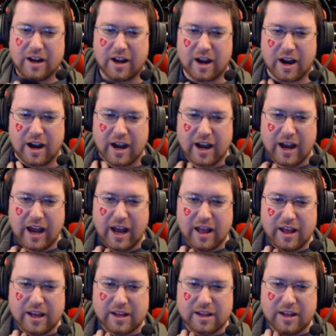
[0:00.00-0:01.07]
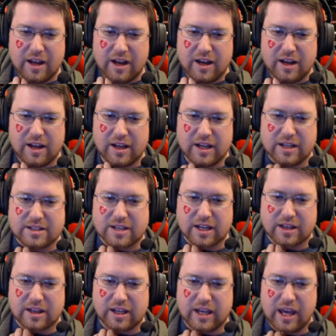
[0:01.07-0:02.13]
All right, I like it's like
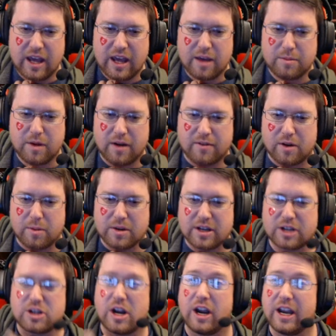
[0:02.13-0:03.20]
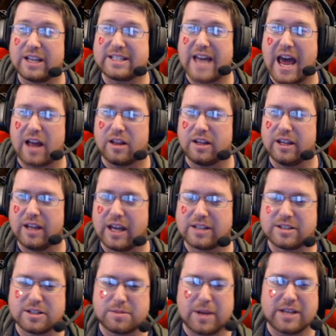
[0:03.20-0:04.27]
the game of Urban Dictionary. Exactly. Yes,
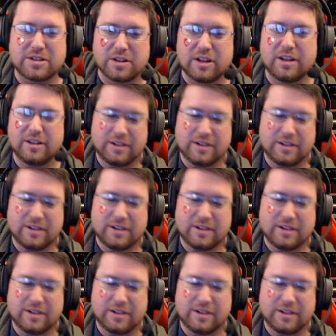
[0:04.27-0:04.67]
it's basically